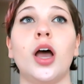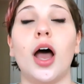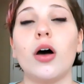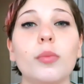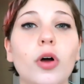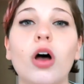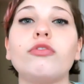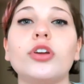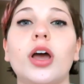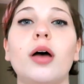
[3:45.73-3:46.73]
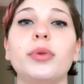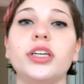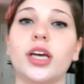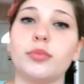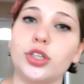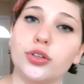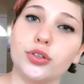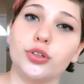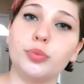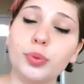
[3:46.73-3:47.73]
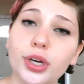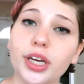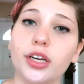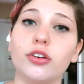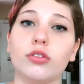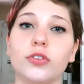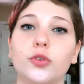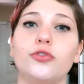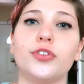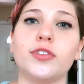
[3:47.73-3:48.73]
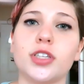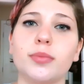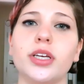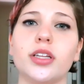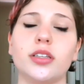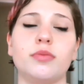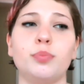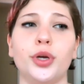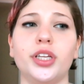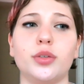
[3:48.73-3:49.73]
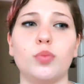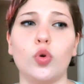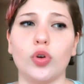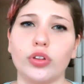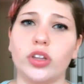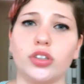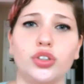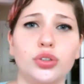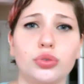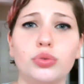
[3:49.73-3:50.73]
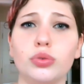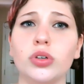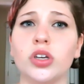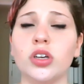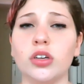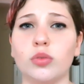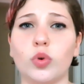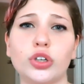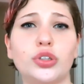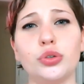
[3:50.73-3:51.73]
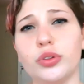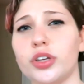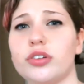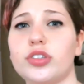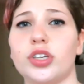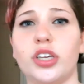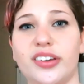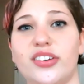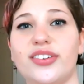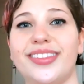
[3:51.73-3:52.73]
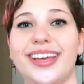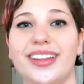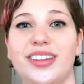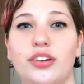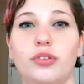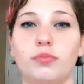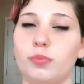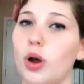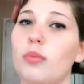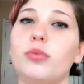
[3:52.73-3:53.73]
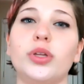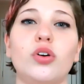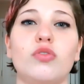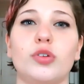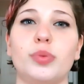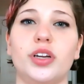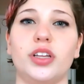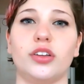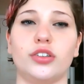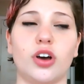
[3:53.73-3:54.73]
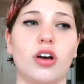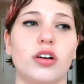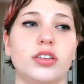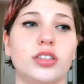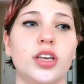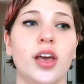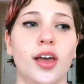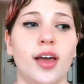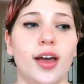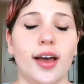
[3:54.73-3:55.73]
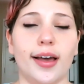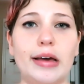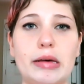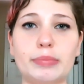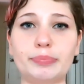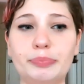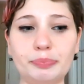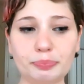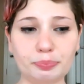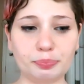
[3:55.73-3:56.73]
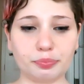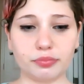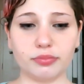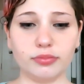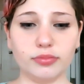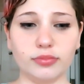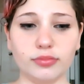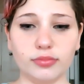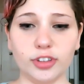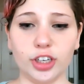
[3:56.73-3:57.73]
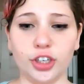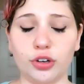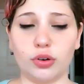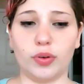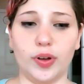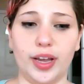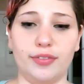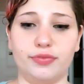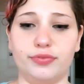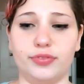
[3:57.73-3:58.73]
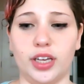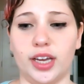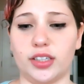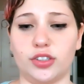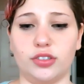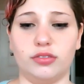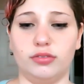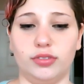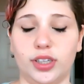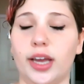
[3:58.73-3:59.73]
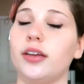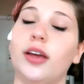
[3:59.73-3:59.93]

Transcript: how often, how many times a year do you breed? You know, if, you, if somebody that breeds more than two one or two litters a year, then they're probably overbreeding their dogs. Um, you know, I have I asked, I